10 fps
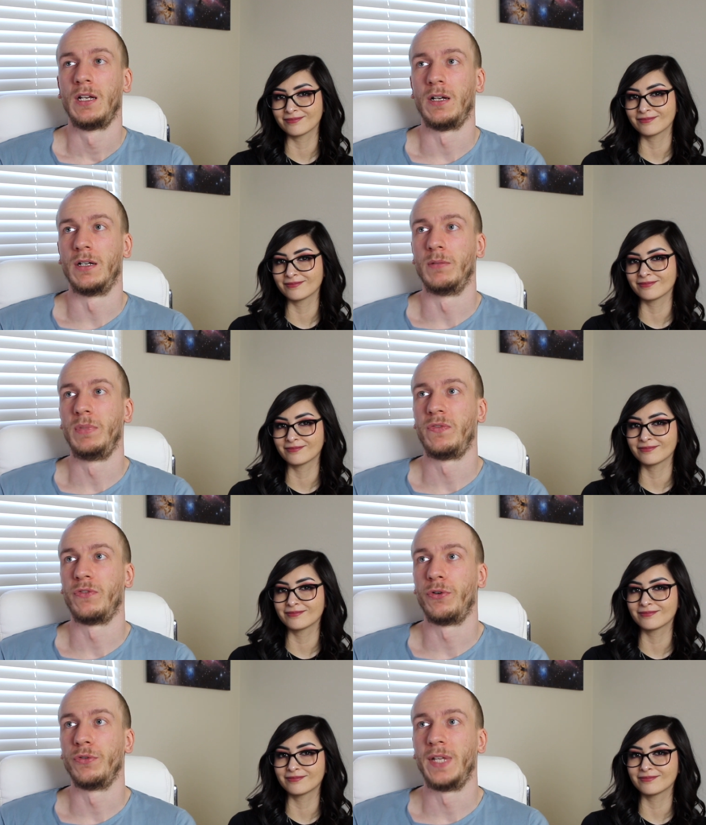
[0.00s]
Speaker 1: Um,
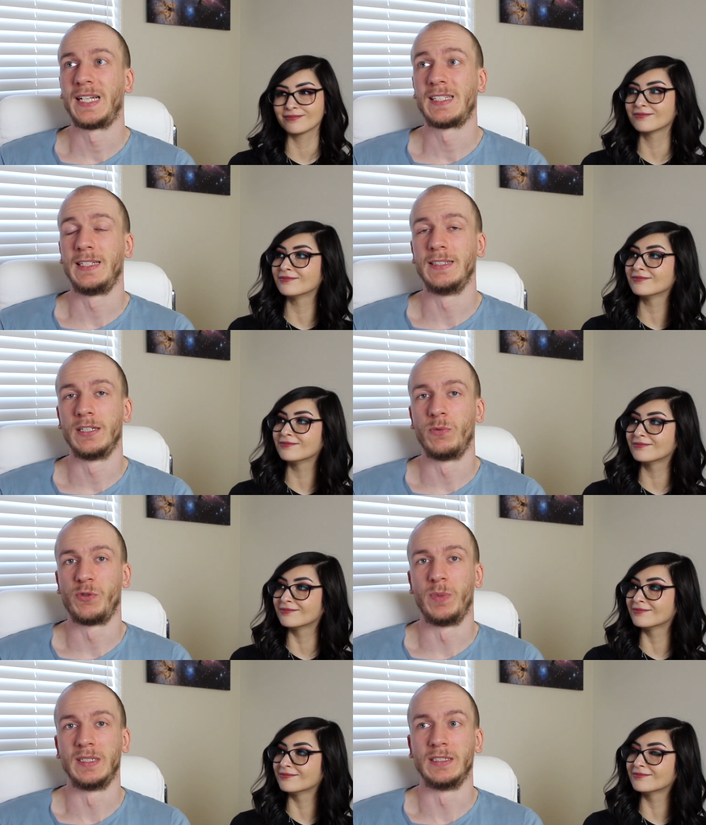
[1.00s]
before next season,
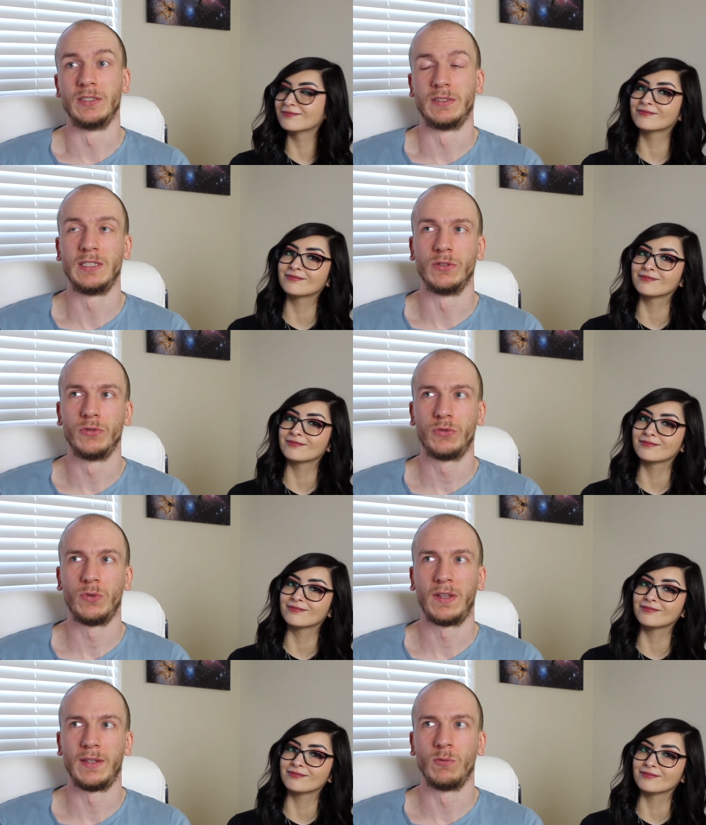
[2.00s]
which is season
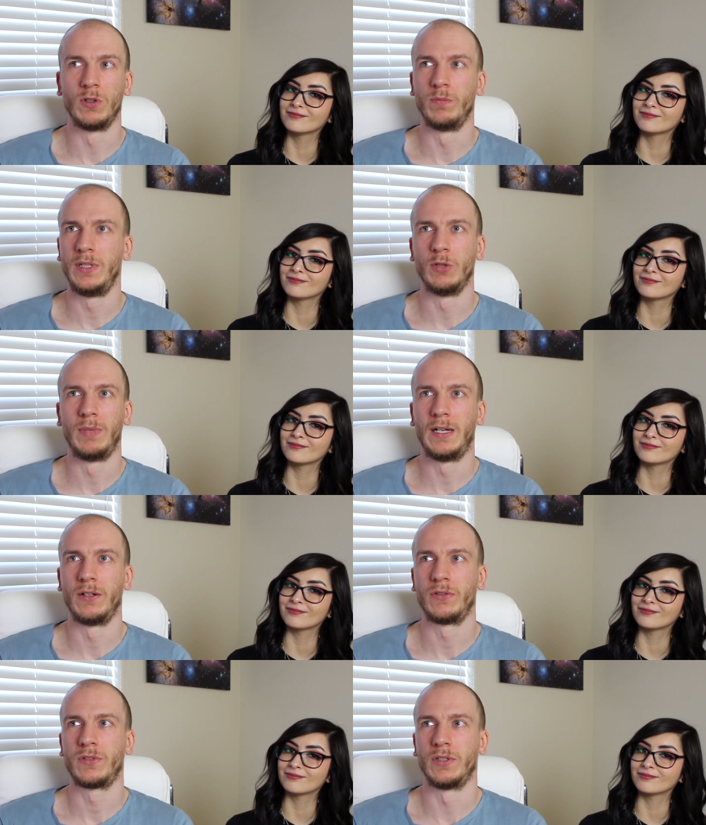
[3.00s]
two, I think will be
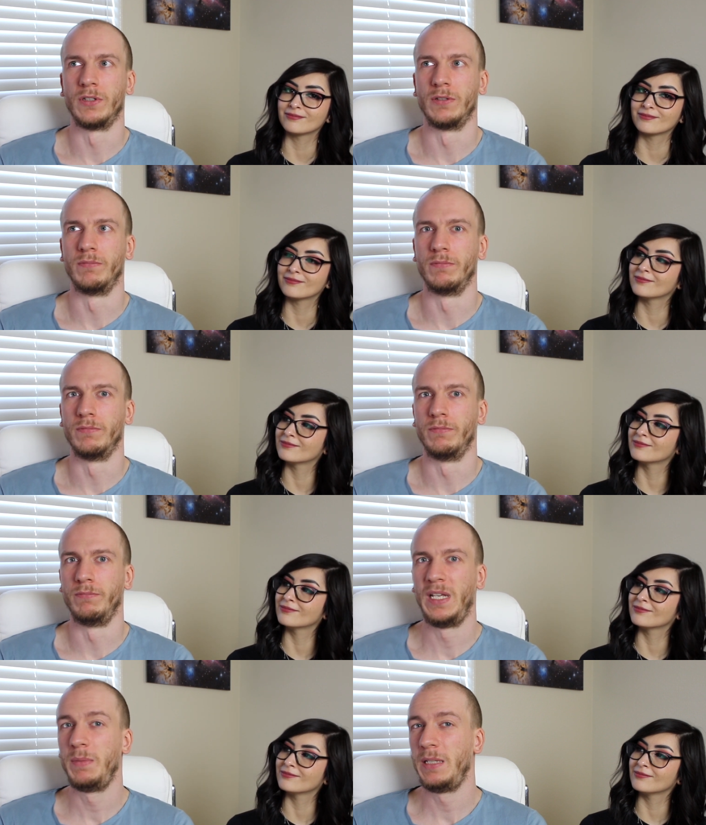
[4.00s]
about um,
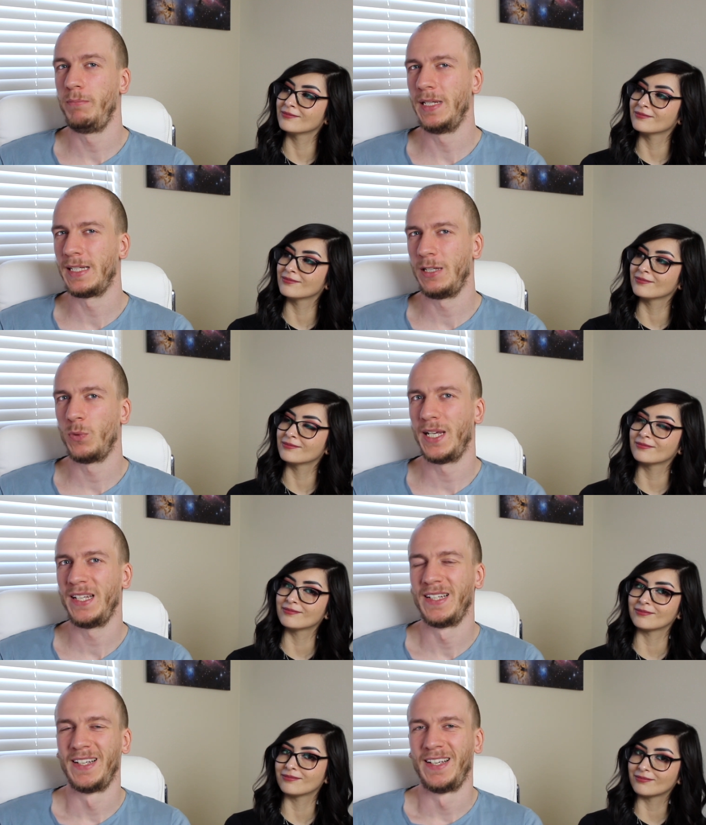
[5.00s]
maybe Milky
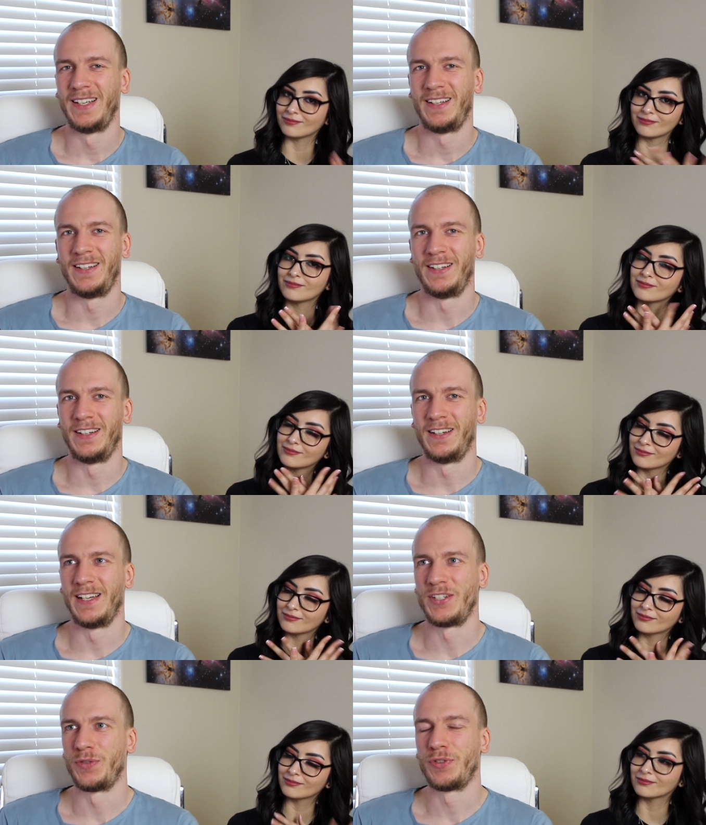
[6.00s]
Way uh,
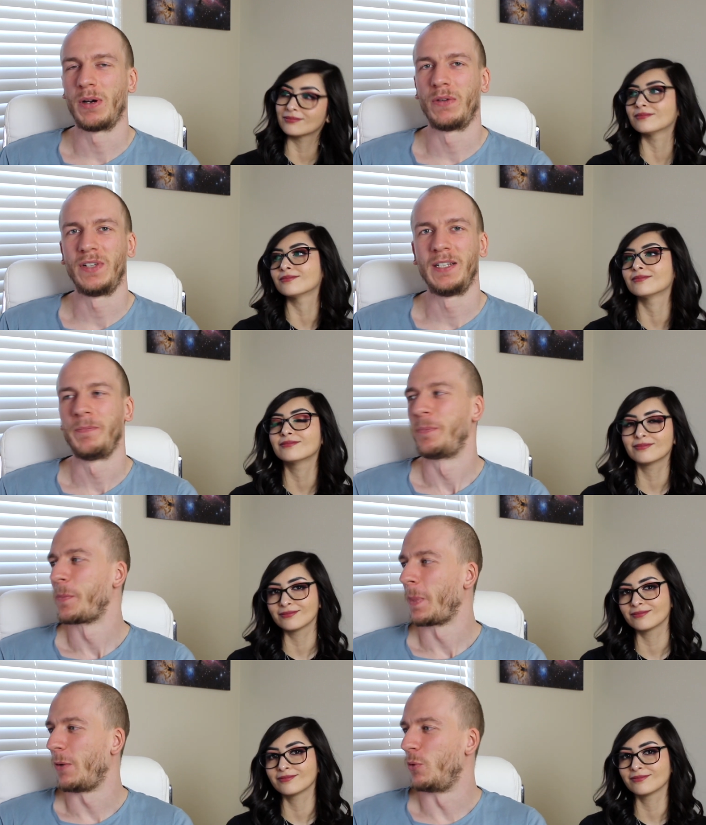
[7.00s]
astrophotography.
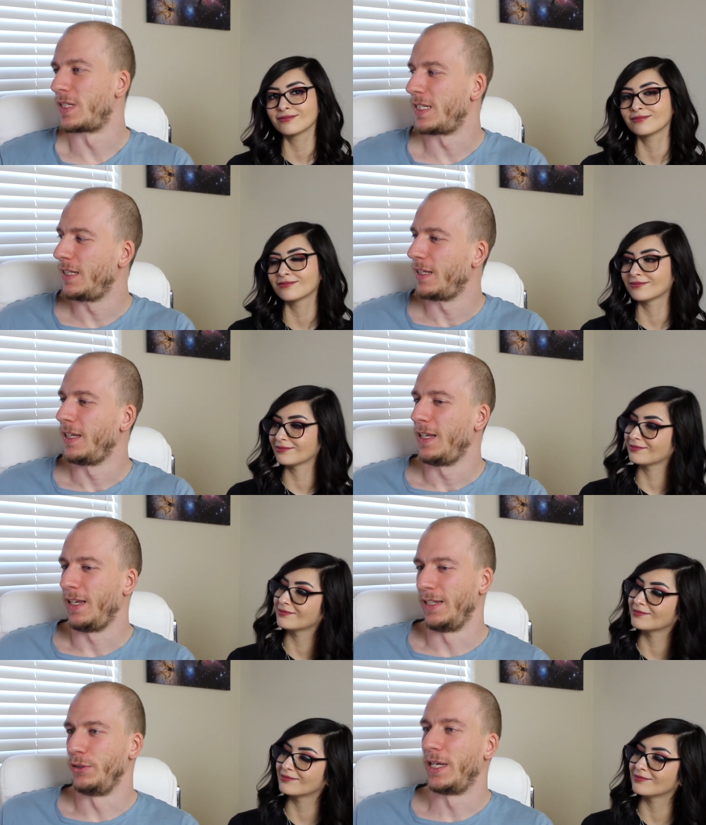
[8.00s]
We'll see.
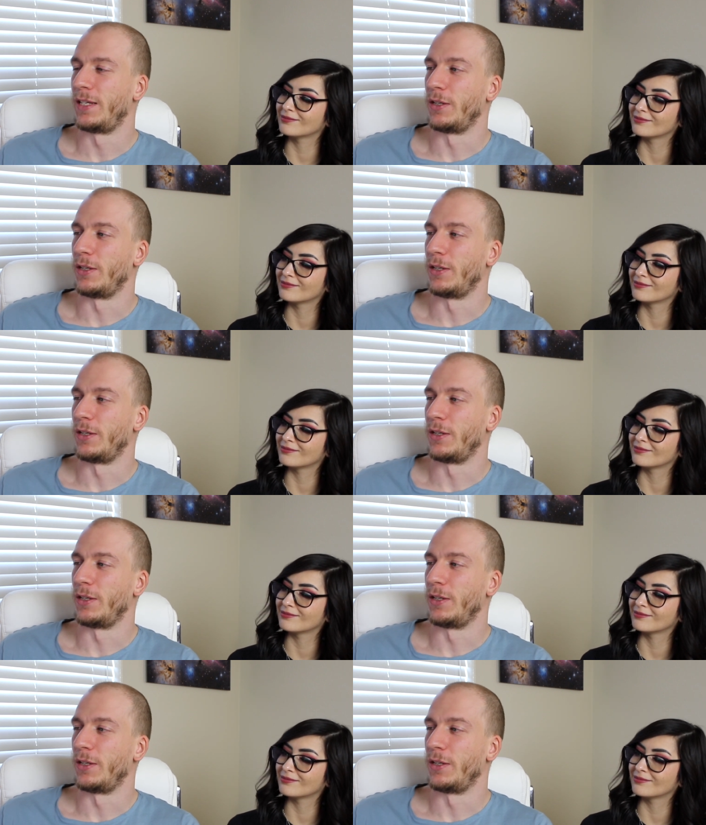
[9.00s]
And you